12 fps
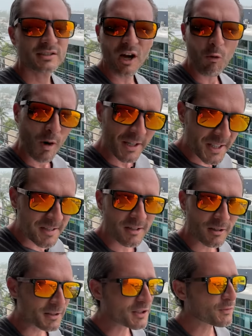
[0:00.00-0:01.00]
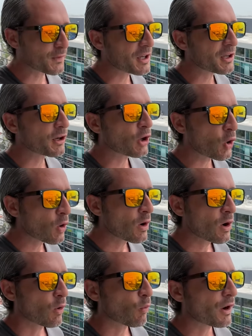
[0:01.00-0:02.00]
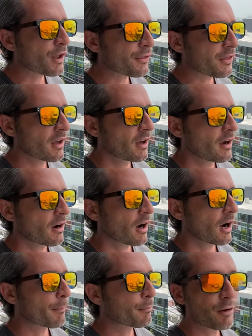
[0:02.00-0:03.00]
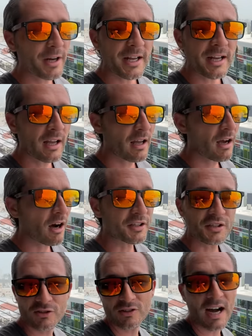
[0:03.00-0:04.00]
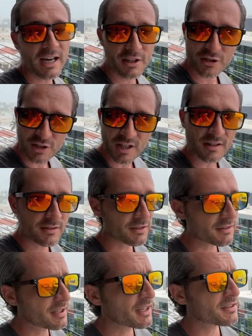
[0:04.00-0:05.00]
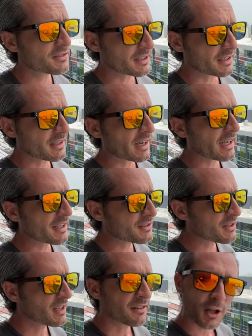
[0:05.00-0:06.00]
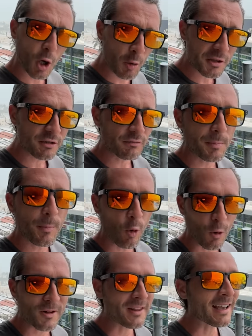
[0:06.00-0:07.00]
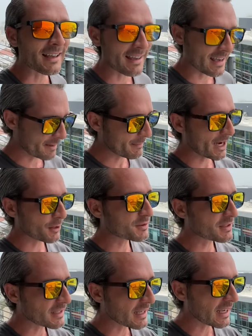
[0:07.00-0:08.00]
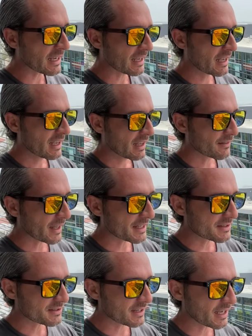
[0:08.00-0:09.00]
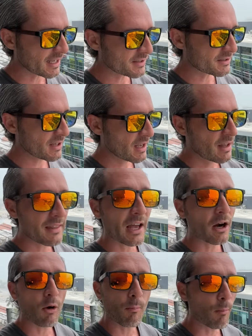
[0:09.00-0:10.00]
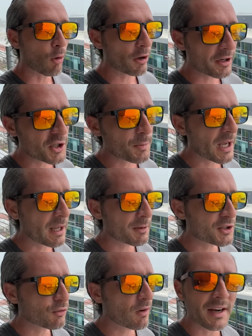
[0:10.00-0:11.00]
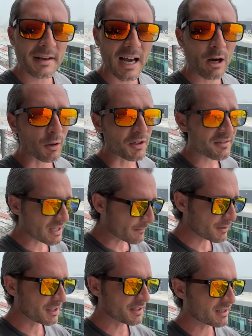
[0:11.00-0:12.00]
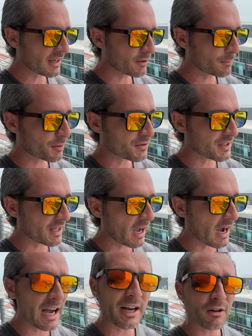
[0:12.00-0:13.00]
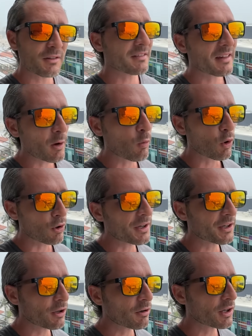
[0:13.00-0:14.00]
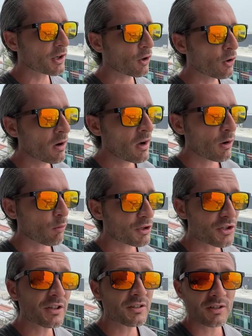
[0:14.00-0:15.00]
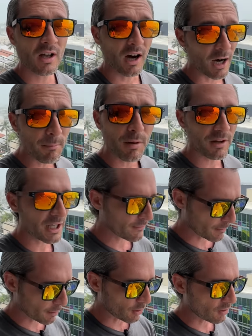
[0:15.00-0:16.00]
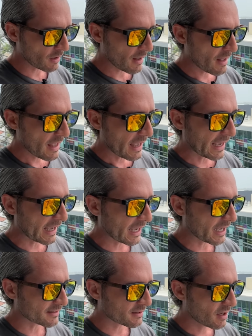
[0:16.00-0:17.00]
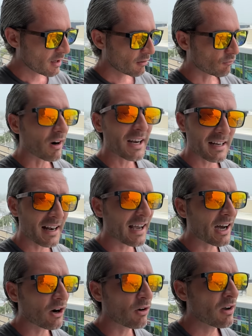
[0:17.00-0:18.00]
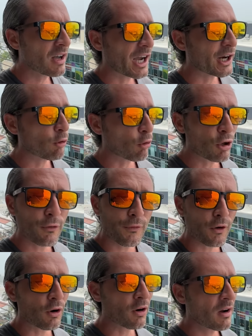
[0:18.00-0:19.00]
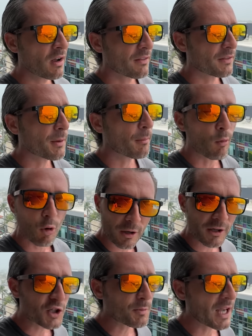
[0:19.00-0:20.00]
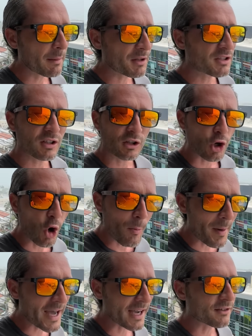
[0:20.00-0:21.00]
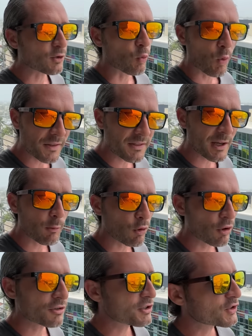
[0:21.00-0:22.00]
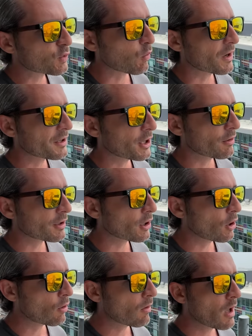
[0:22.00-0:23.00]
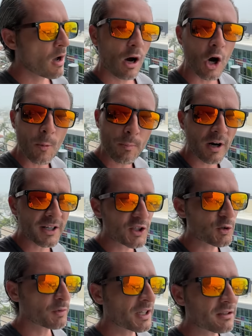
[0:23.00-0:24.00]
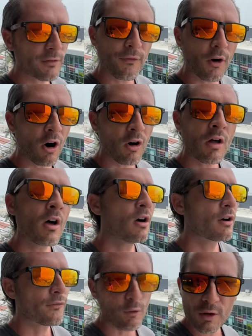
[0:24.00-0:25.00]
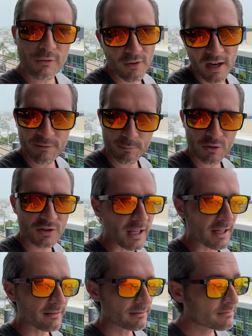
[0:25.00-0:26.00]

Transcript: So I wanted to start this video with a pretty astonishing statistic, guys. There was a report that came out today that says that mortgage payments right now are 77% higher than they were a year ago, which is unbelievable. And right now, in order for the mortgage payments to go back to what they were just 1 year ago, home prices need to fall 45%.